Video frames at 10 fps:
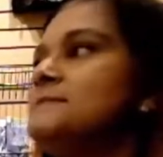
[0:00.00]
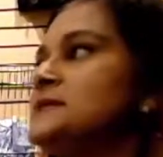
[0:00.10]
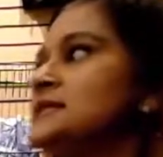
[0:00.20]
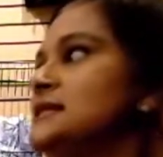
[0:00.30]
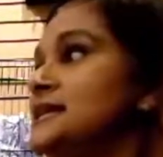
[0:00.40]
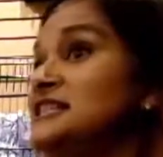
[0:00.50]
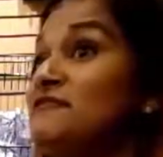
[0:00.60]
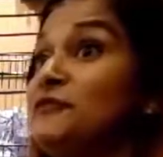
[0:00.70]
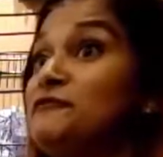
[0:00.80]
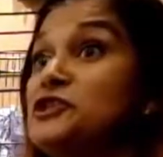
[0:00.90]
since
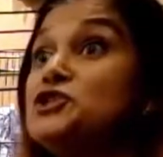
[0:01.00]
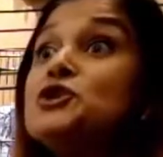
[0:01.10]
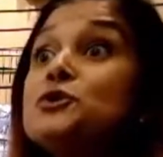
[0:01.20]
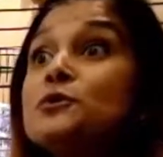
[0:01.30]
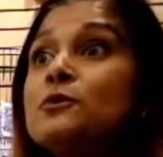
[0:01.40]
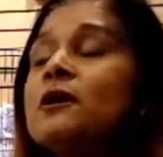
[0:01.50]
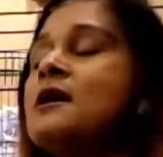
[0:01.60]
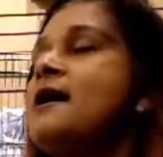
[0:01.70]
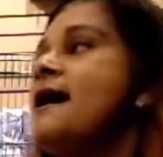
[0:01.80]
1952.